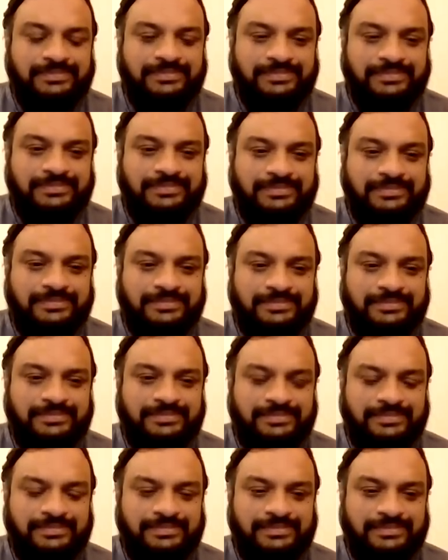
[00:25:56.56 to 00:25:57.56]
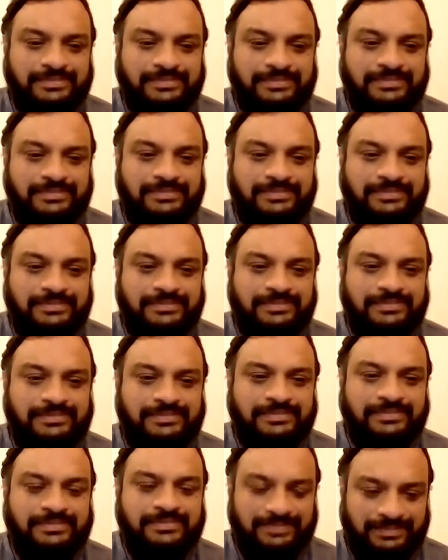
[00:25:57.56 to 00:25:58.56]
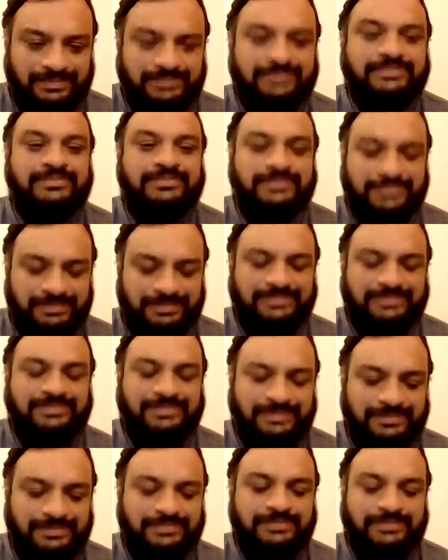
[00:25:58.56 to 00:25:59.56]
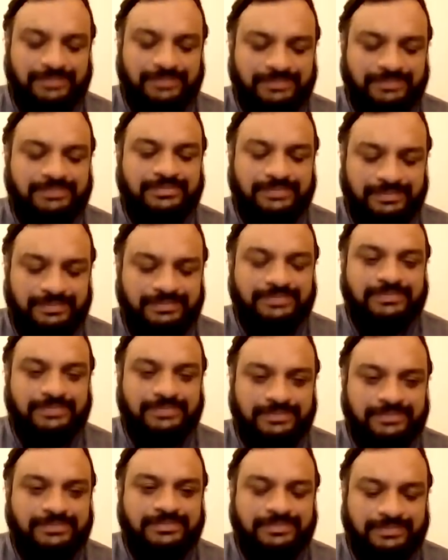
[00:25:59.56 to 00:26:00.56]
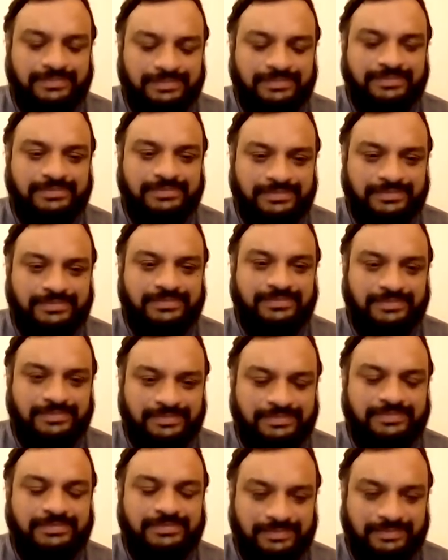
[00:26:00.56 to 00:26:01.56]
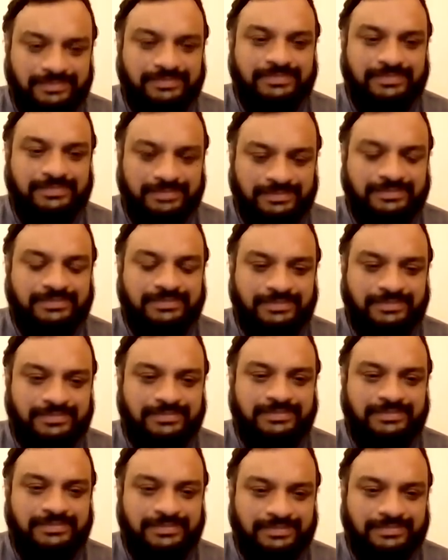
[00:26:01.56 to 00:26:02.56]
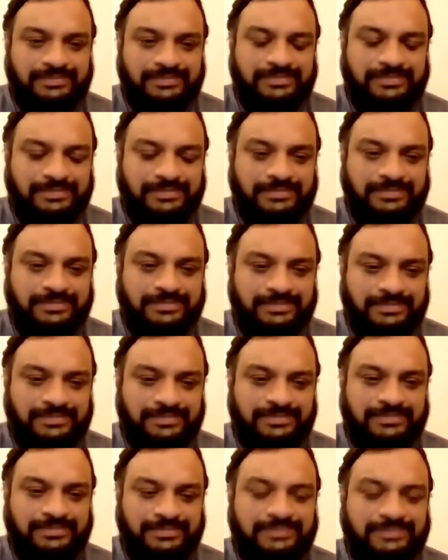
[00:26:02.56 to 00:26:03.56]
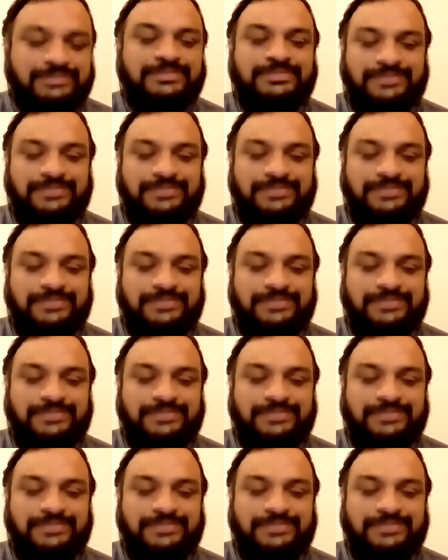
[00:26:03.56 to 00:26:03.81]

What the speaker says: No words are spoken by the person on screen.